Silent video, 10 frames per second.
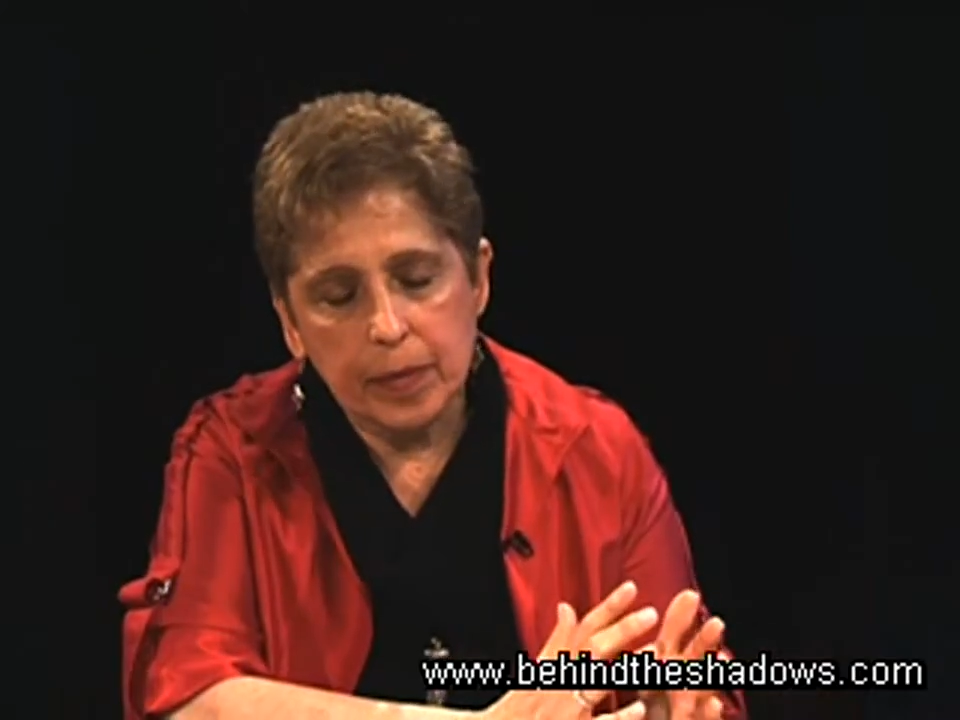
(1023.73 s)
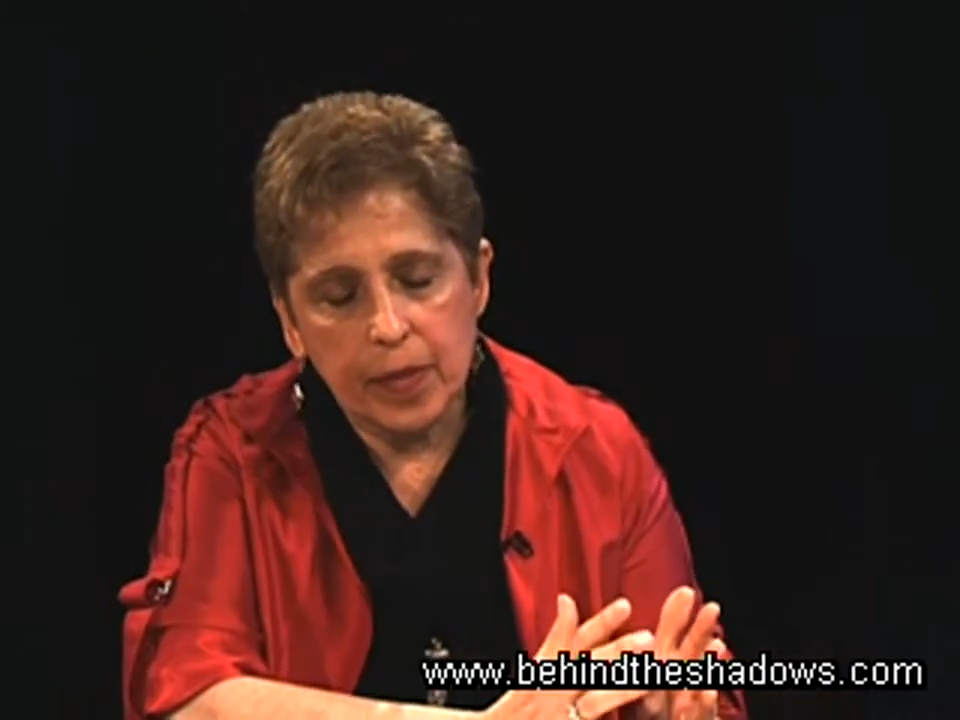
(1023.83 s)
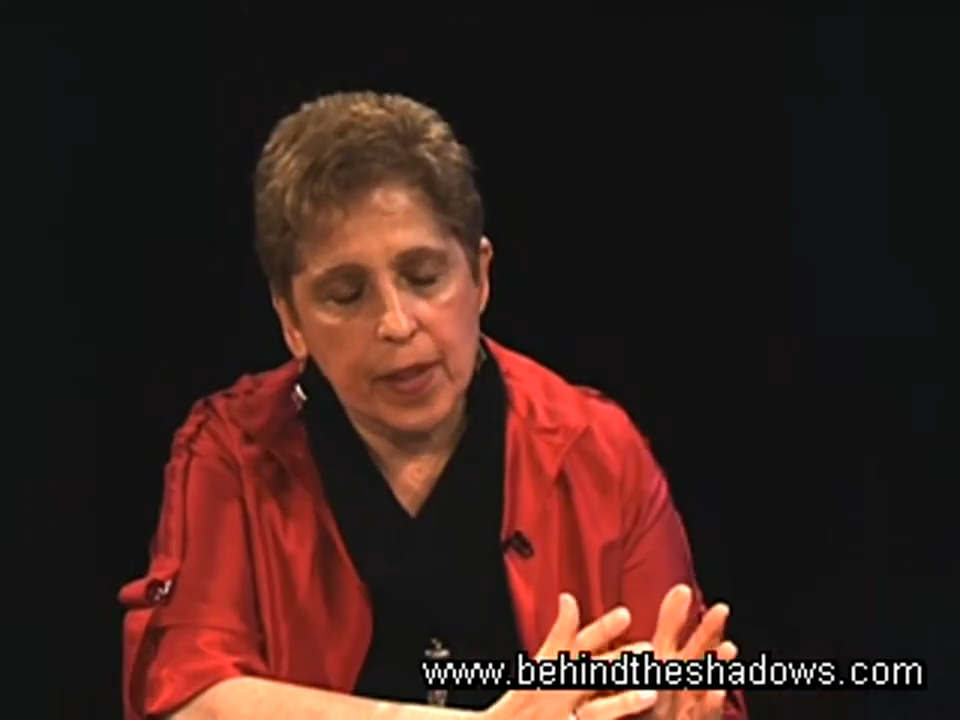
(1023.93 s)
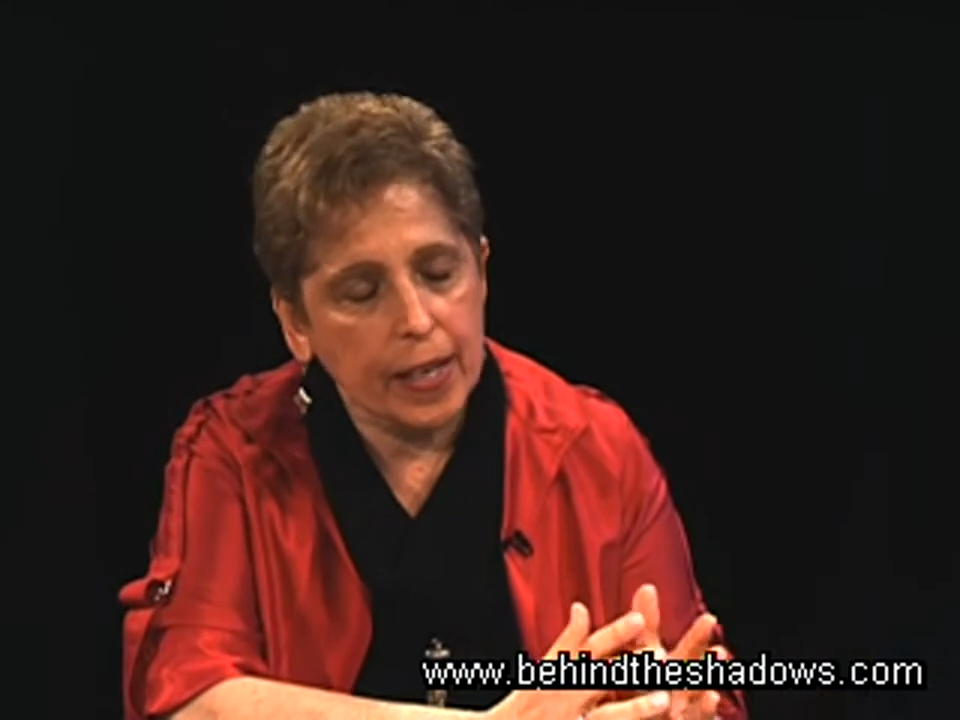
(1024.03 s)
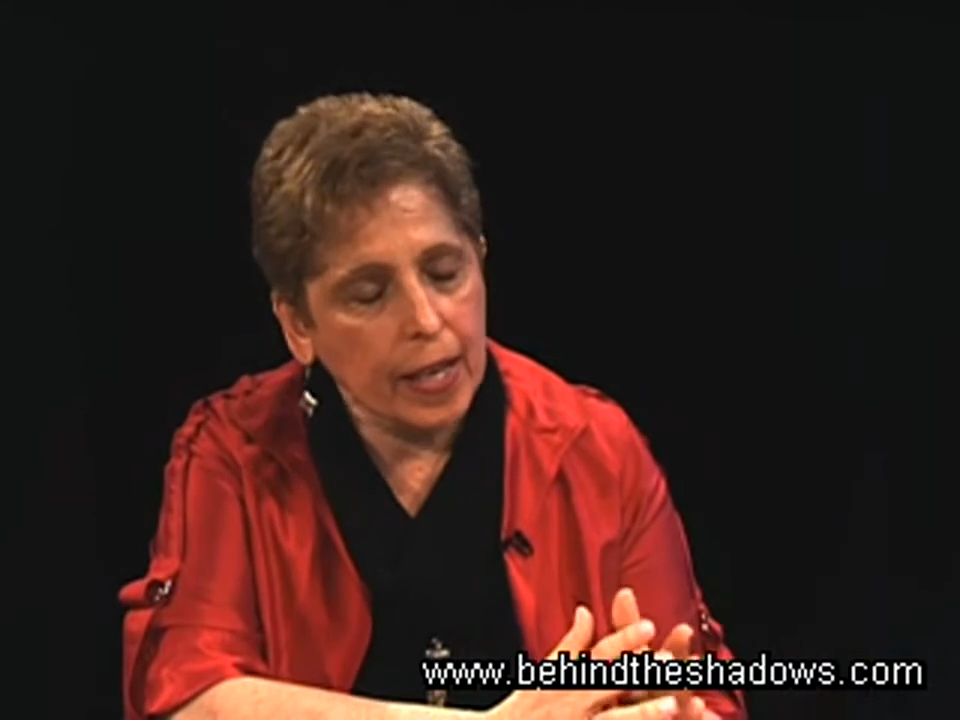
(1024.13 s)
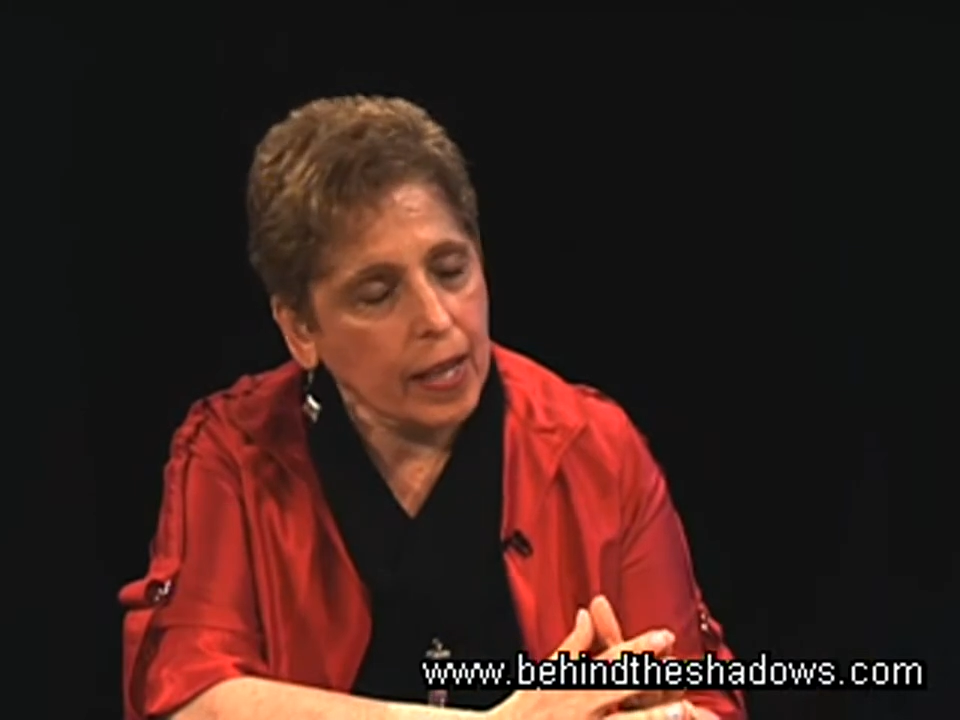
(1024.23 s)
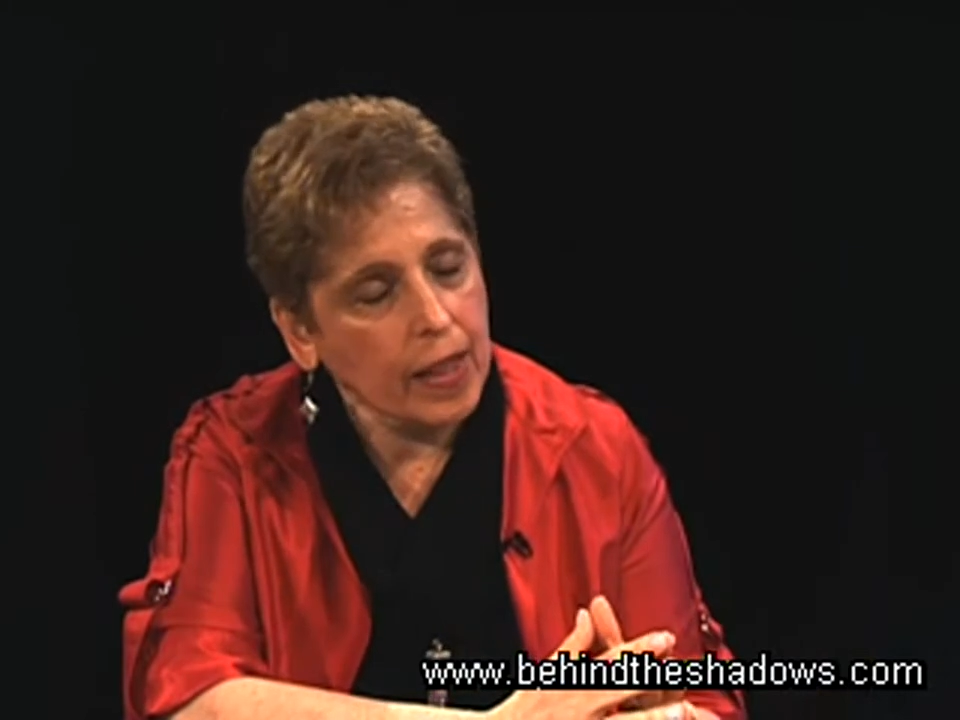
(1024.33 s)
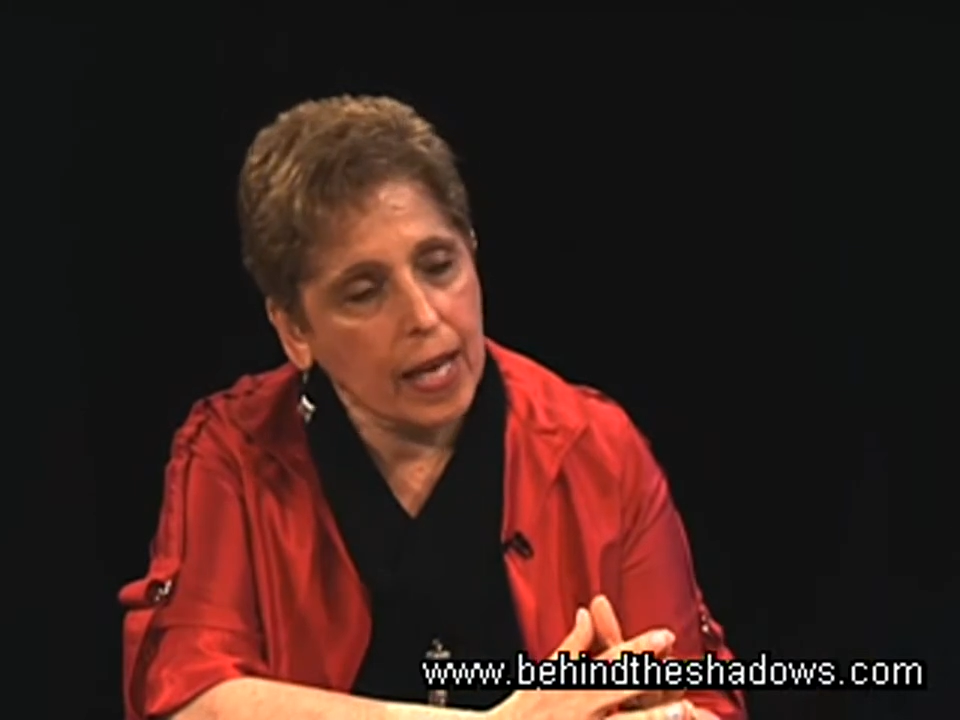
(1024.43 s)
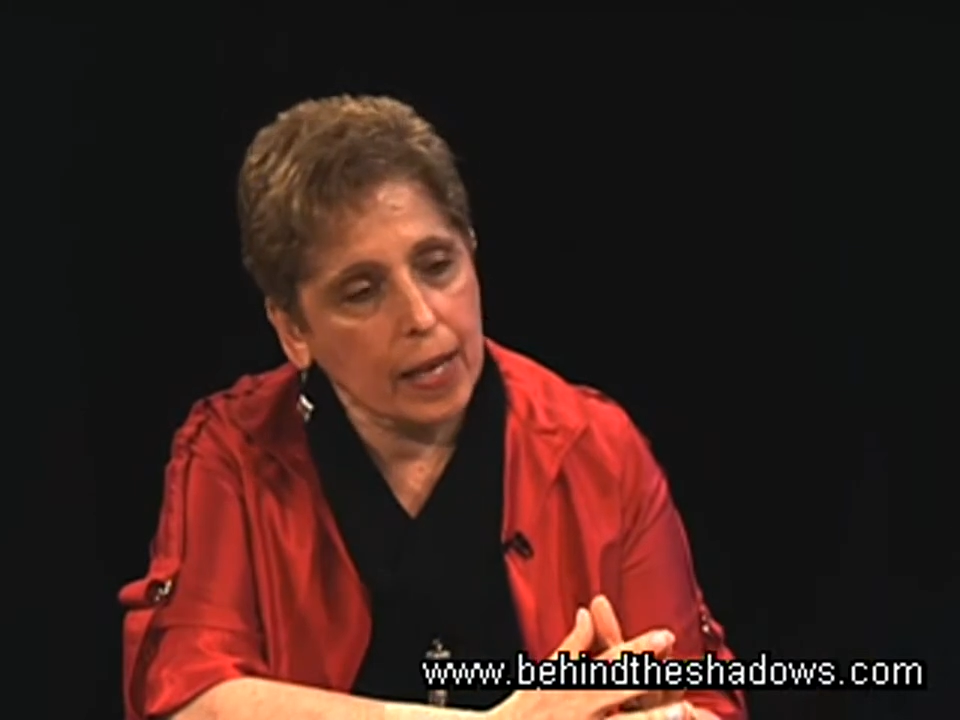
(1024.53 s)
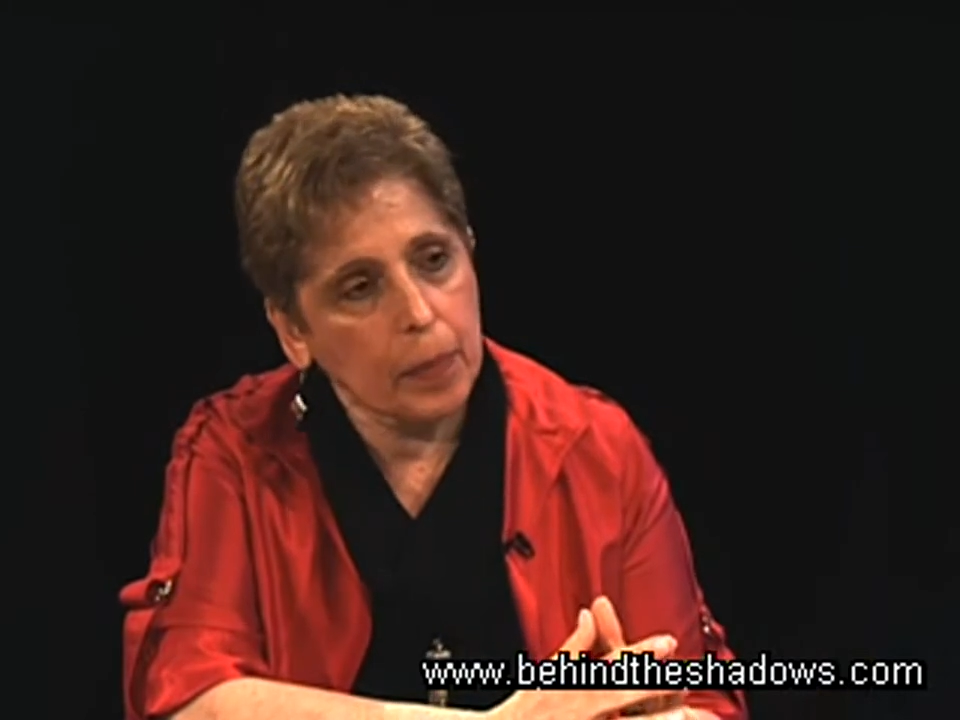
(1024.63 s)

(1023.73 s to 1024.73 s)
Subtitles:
thinking that